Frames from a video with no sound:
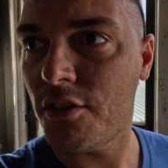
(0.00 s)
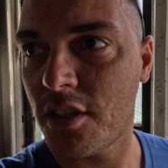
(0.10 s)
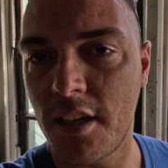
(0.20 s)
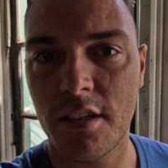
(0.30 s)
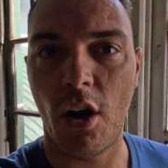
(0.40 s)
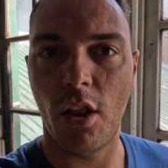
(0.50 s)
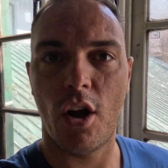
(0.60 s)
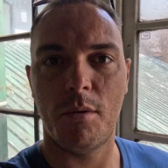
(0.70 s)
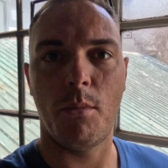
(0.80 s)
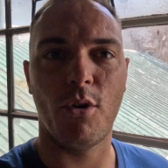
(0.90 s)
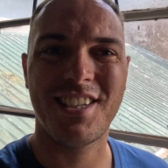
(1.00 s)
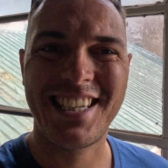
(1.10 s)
Obviously it's got a lot more